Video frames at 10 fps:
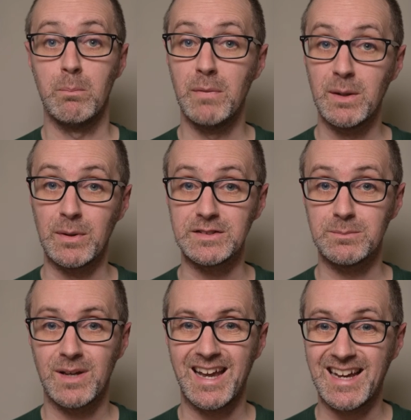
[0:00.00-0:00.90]

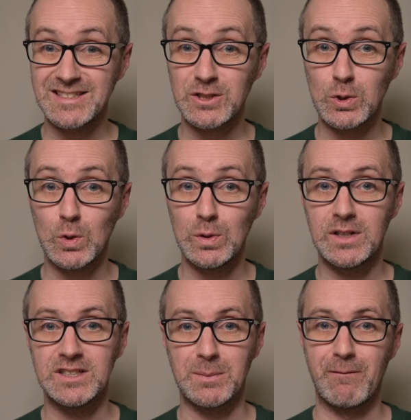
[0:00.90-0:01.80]
Minimalism, at its core,
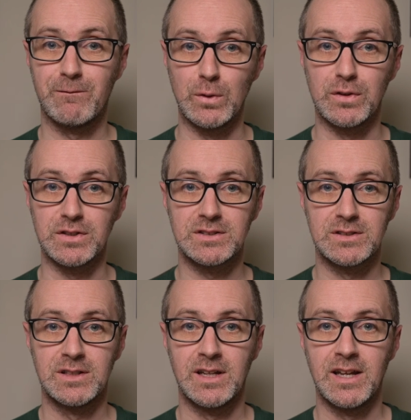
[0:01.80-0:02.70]
is about focus.
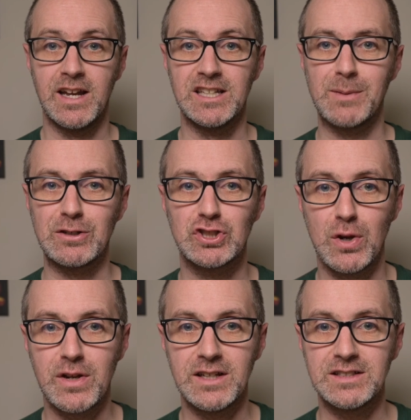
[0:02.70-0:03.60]
It's about
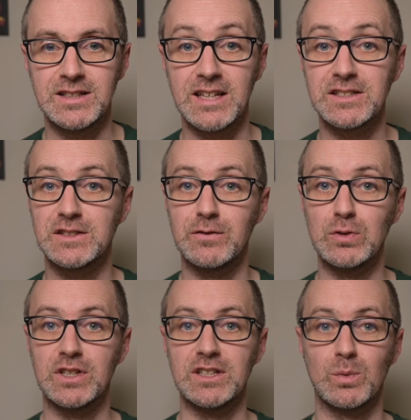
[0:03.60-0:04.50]
showcasing the essence of
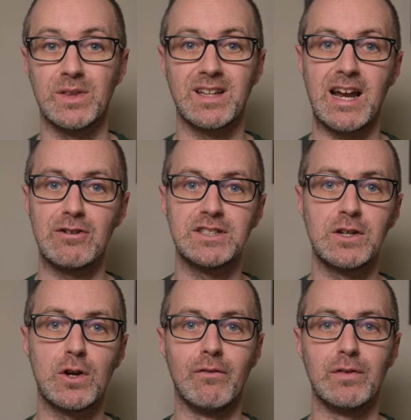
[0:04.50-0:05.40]
your dish with clarity
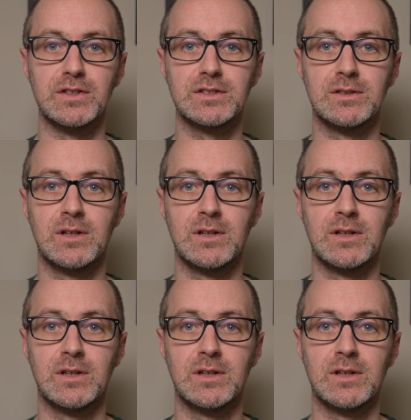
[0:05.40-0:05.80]
and confidence.